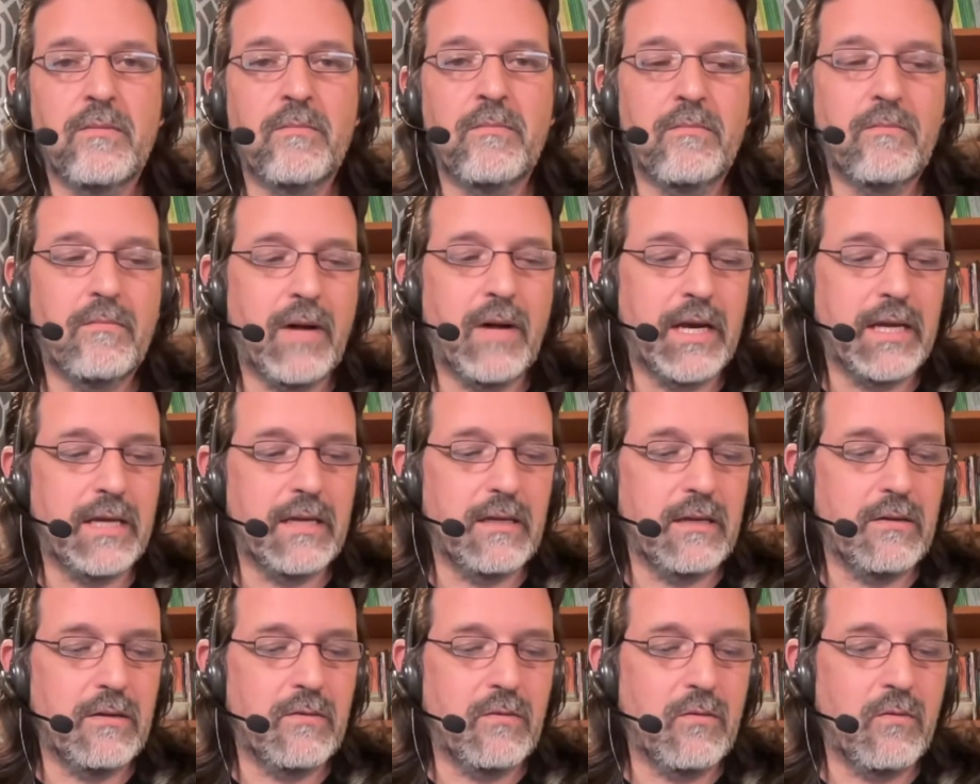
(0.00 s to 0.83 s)

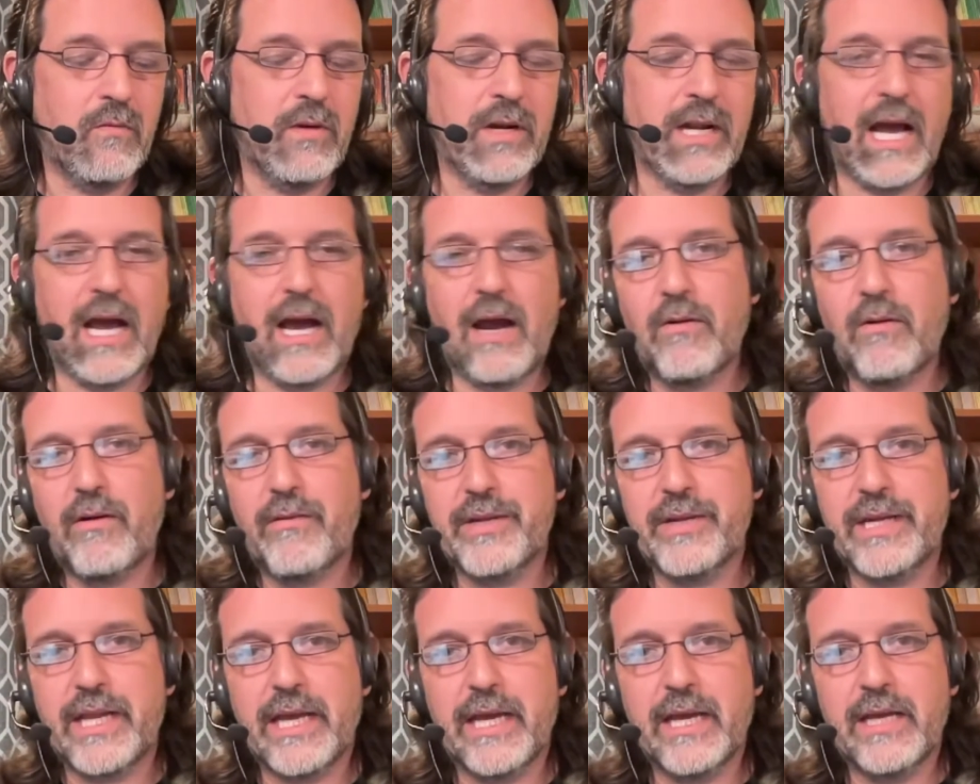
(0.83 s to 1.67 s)
How I
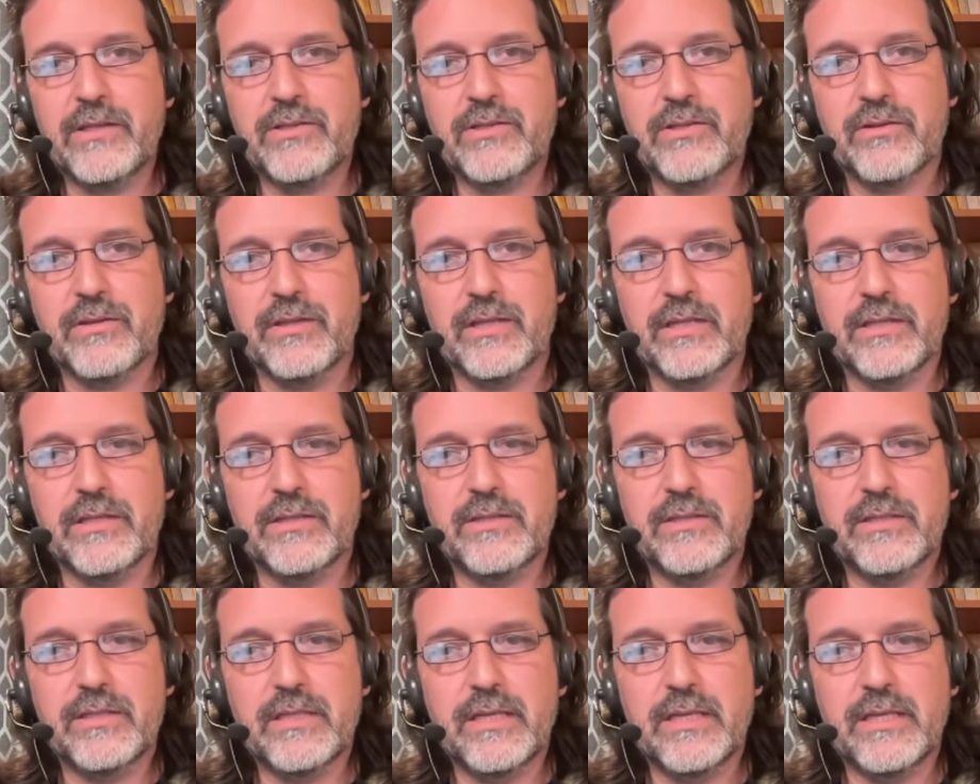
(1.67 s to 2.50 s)
would answer
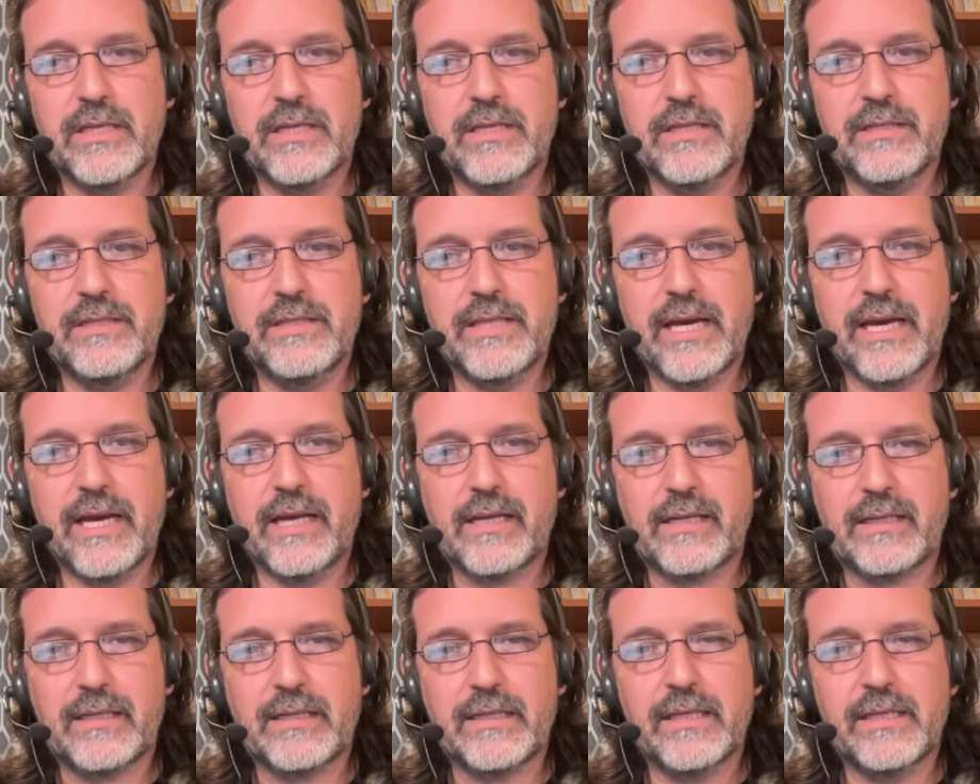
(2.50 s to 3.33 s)
this is
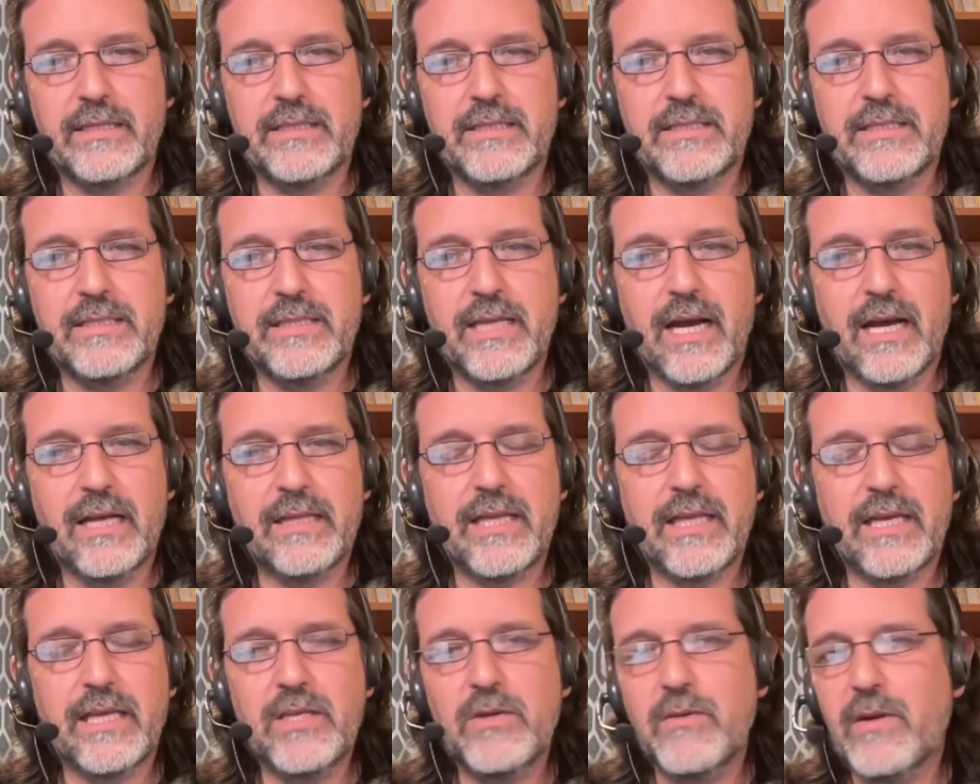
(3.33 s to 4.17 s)
that it's not
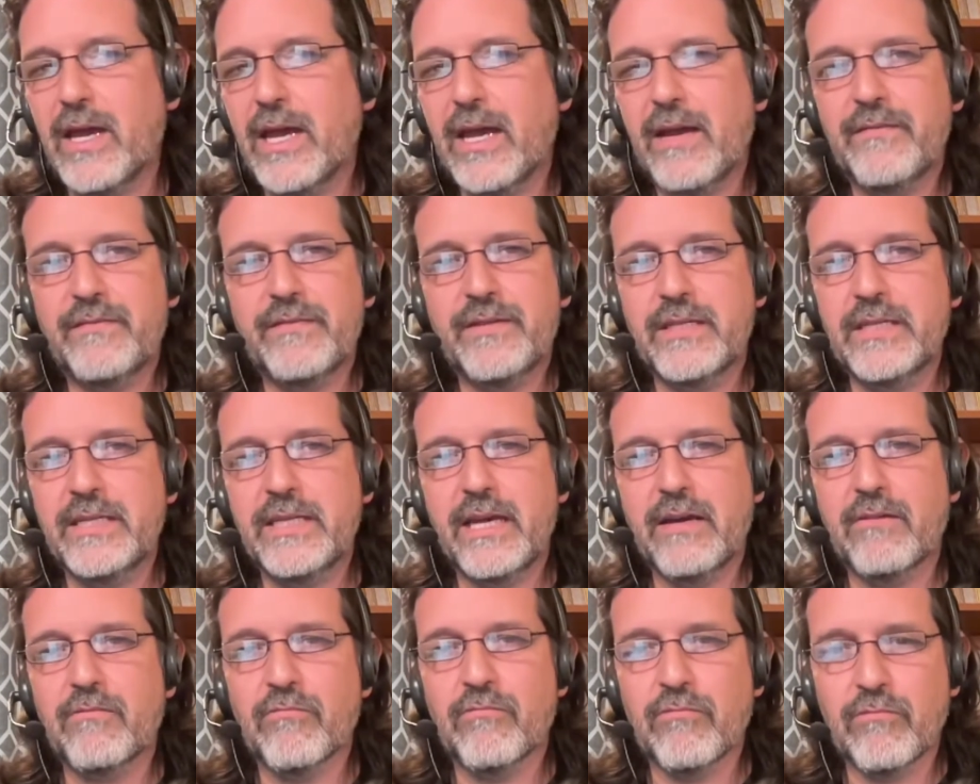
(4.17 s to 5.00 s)
that you have to
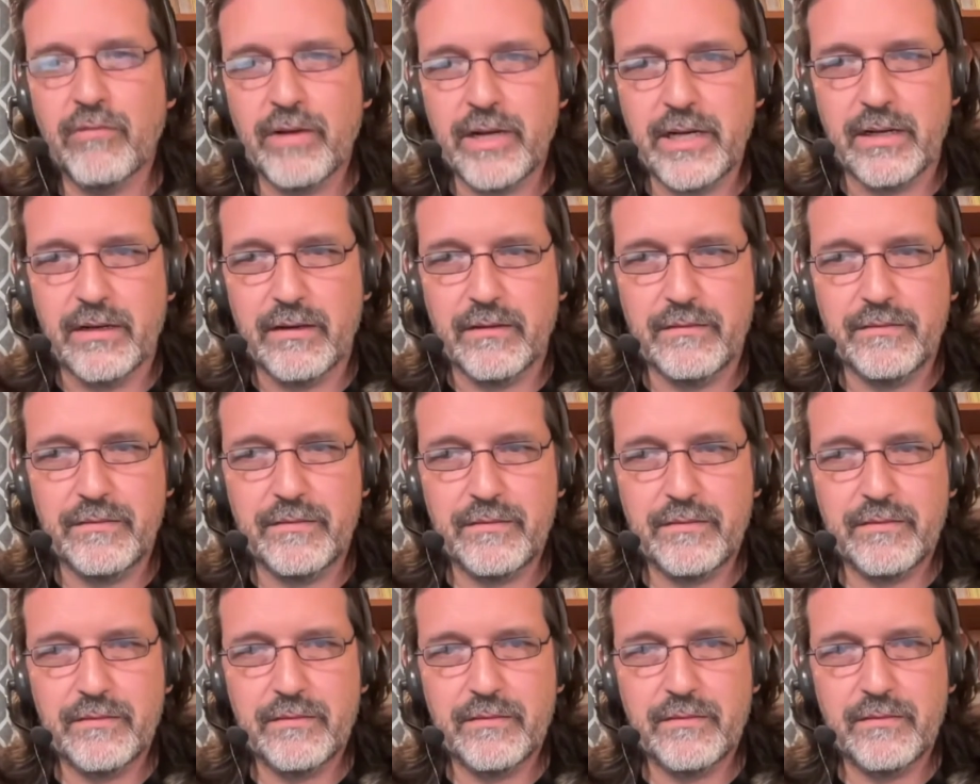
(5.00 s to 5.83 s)
get rid
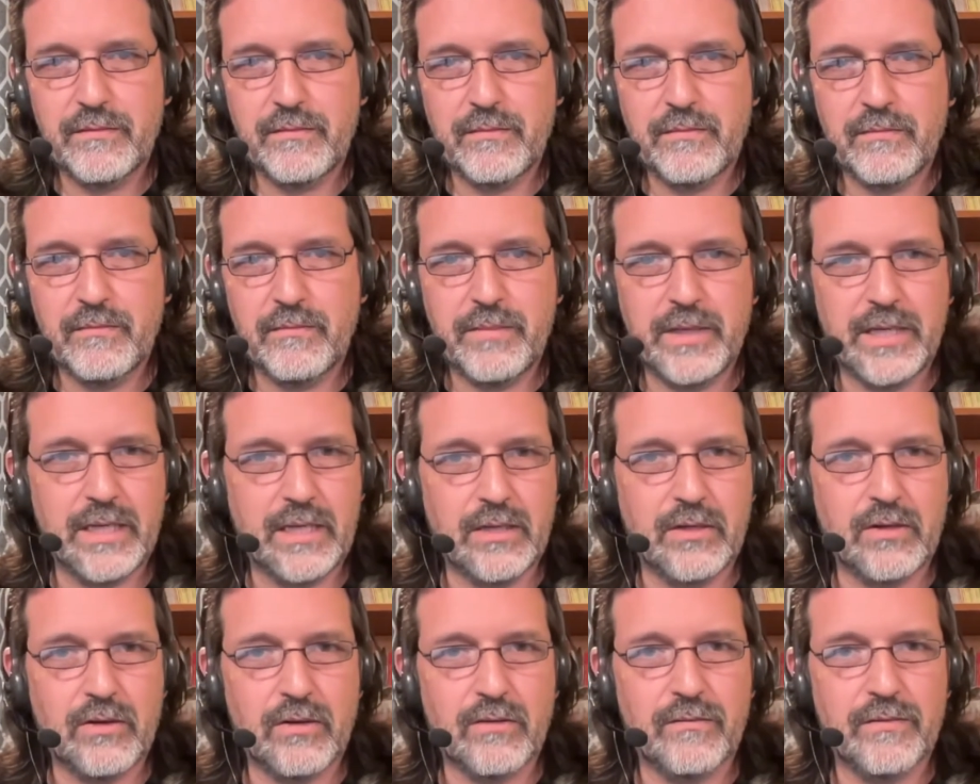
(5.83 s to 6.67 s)
of
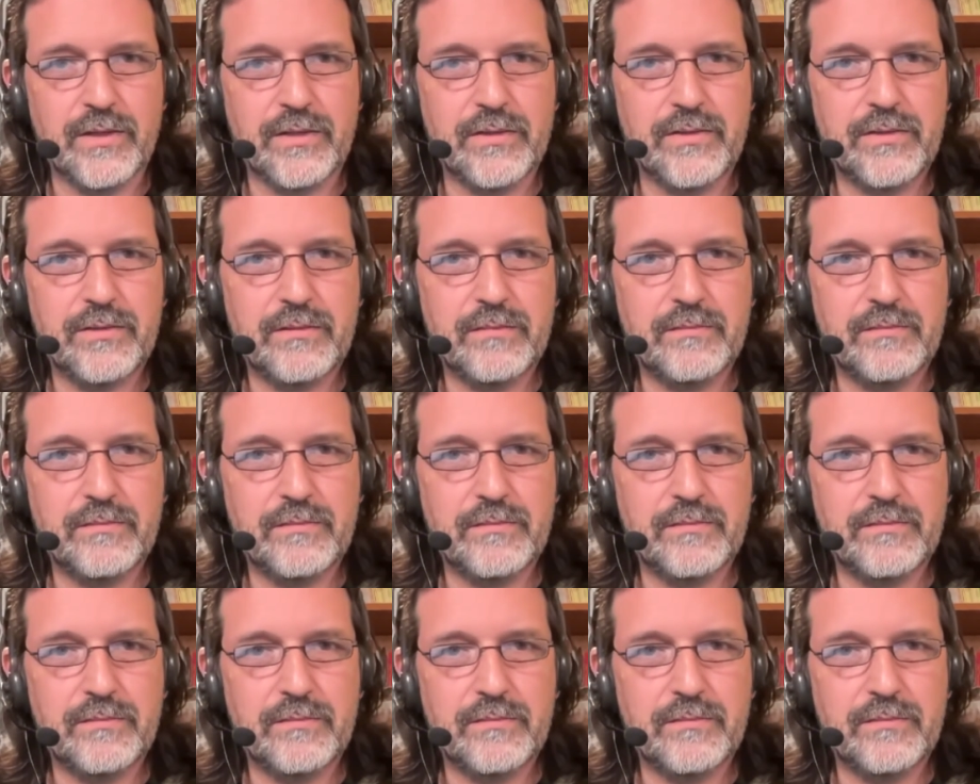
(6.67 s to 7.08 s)
being nervous,